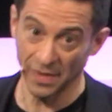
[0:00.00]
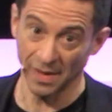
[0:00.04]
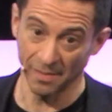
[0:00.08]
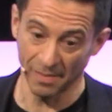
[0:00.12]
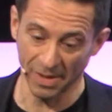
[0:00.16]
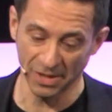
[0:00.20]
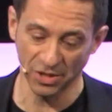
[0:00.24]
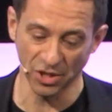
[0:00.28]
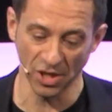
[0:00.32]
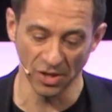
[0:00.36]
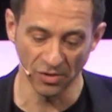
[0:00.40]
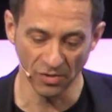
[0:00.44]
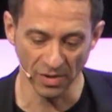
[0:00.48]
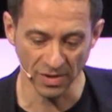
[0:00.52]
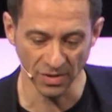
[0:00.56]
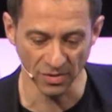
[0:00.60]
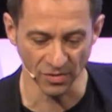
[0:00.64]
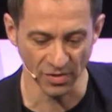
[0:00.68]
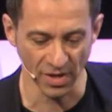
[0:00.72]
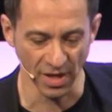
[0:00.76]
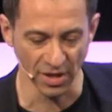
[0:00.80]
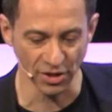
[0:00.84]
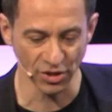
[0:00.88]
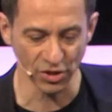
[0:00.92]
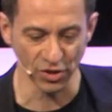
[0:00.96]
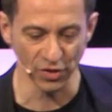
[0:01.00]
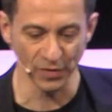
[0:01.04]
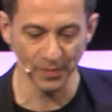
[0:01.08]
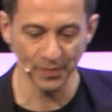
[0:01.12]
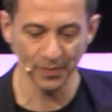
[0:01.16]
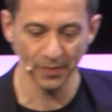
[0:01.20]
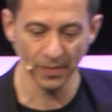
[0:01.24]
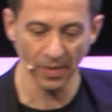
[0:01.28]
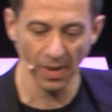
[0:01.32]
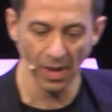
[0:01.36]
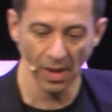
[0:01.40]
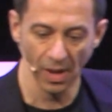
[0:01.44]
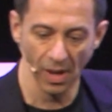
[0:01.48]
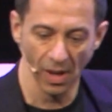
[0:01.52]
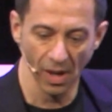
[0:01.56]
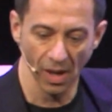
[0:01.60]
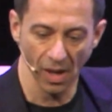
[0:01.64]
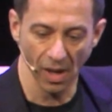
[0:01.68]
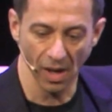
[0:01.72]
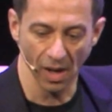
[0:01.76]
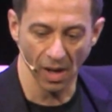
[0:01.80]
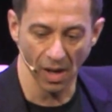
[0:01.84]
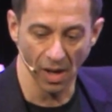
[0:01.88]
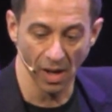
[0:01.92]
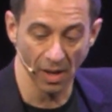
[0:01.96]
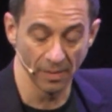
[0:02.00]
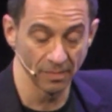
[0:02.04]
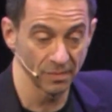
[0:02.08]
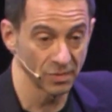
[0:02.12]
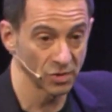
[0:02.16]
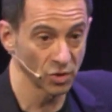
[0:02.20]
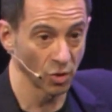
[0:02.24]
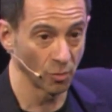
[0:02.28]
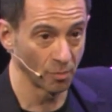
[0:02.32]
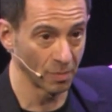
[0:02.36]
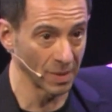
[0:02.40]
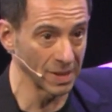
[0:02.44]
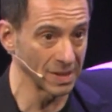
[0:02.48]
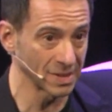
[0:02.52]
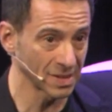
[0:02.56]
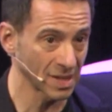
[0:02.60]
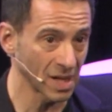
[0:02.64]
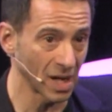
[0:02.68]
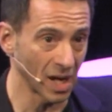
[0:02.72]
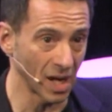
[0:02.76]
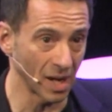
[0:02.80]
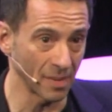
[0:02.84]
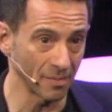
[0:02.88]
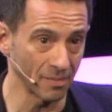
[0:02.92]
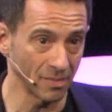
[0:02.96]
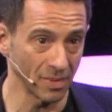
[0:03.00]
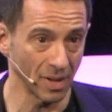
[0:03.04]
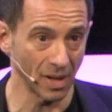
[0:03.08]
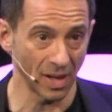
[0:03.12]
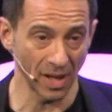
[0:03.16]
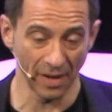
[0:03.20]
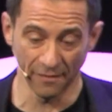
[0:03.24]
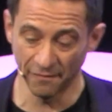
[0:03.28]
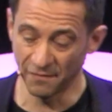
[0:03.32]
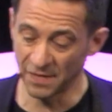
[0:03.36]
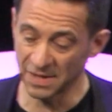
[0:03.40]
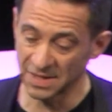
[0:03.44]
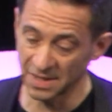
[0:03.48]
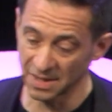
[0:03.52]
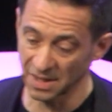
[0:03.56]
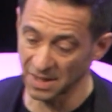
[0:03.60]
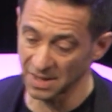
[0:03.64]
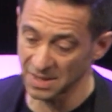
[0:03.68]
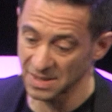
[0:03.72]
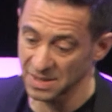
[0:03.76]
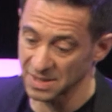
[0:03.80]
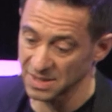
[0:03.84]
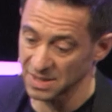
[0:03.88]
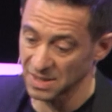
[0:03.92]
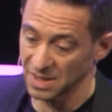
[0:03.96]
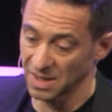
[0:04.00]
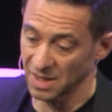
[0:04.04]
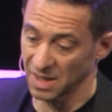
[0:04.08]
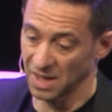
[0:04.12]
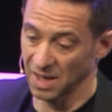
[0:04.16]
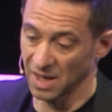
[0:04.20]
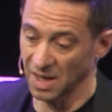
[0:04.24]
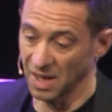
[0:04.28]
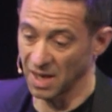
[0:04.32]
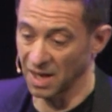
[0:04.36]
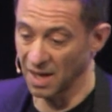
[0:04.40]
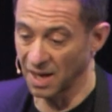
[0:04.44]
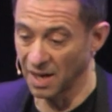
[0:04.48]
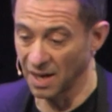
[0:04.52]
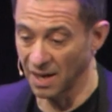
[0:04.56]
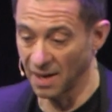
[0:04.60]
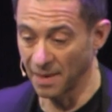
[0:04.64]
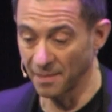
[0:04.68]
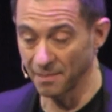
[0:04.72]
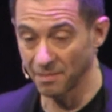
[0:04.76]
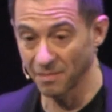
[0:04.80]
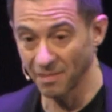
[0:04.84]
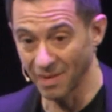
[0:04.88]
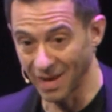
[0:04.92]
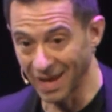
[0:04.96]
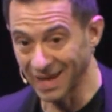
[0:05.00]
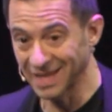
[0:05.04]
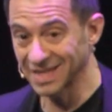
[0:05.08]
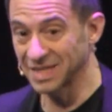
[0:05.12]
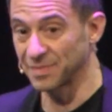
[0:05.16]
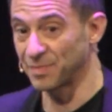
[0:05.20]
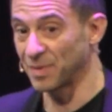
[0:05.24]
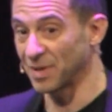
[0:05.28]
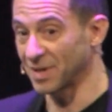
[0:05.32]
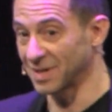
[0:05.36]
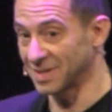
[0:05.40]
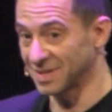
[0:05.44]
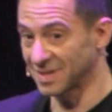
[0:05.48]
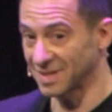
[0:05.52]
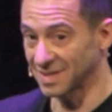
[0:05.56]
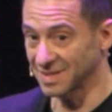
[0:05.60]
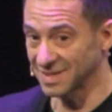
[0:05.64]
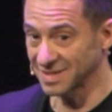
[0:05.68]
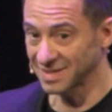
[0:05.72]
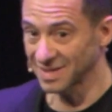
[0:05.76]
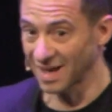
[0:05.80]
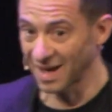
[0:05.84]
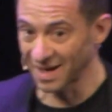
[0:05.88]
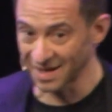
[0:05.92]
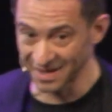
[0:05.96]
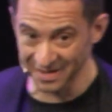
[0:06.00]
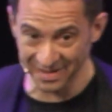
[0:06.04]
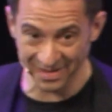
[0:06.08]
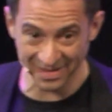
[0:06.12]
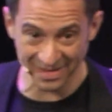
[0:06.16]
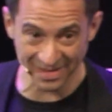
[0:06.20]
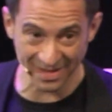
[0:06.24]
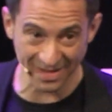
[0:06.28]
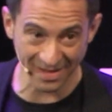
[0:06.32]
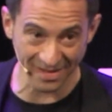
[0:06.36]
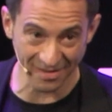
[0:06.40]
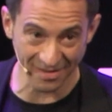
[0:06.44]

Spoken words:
the Magento Association. So please come and visit us, experience the silent